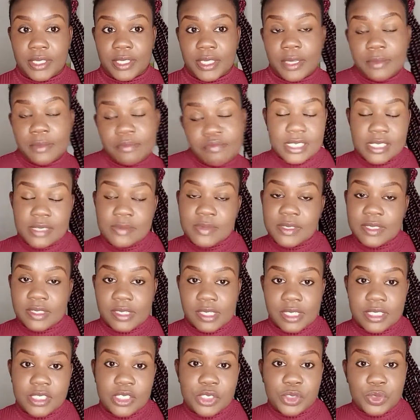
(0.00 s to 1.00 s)
Yeah, items
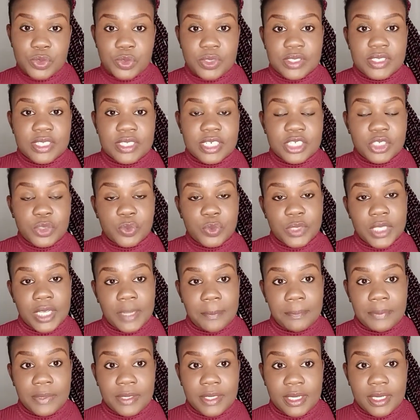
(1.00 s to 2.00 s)
related to your search will
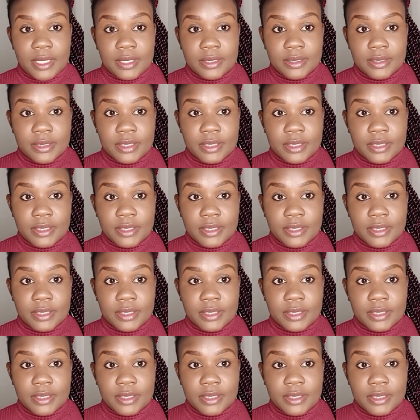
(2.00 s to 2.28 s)
appear.